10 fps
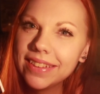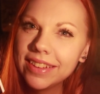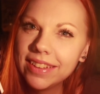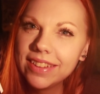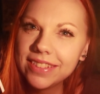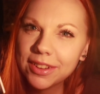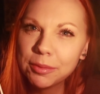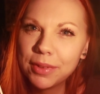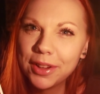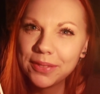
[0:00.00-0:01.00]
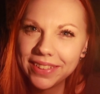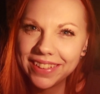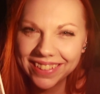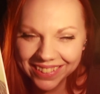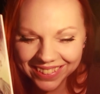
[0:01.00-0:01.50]
He shall buy me
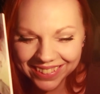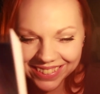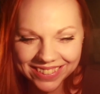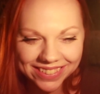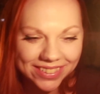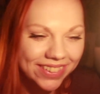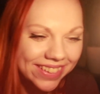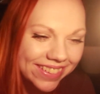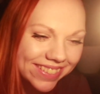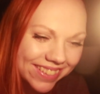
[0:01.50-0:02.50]
these earrings.